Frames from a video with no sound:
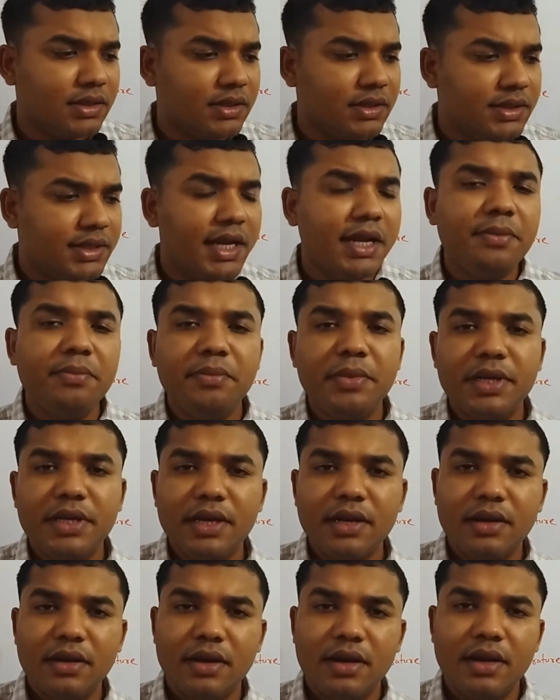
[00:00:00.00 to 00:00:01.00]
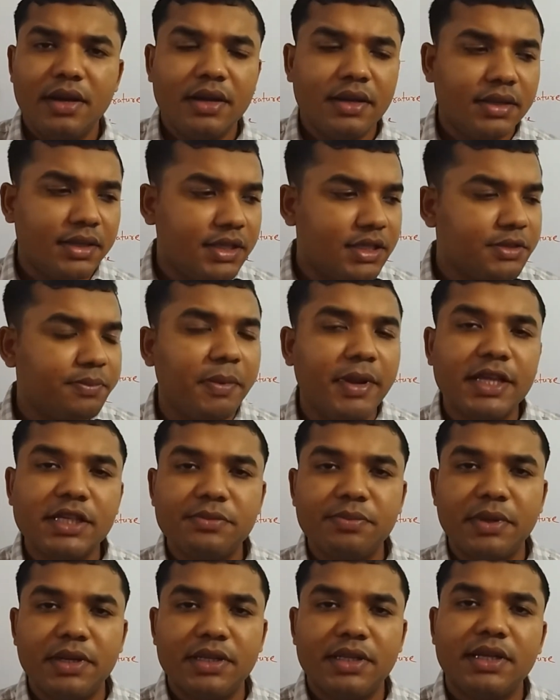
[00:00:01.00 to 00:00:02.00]
10 meter
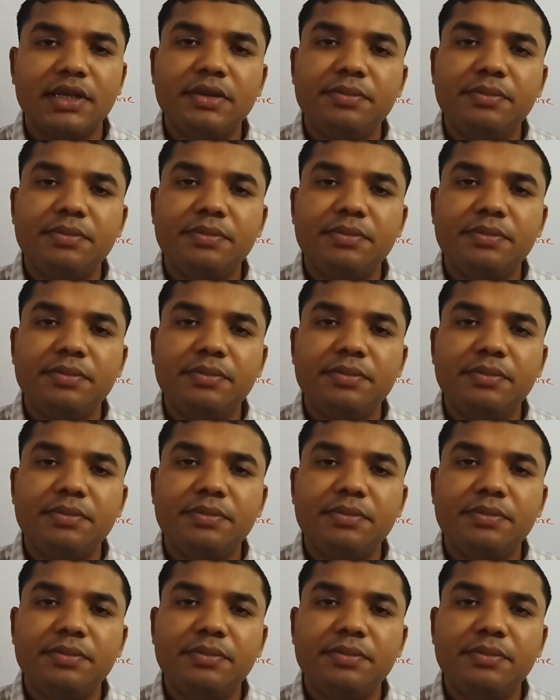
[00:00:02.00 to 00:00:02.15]
displacement, that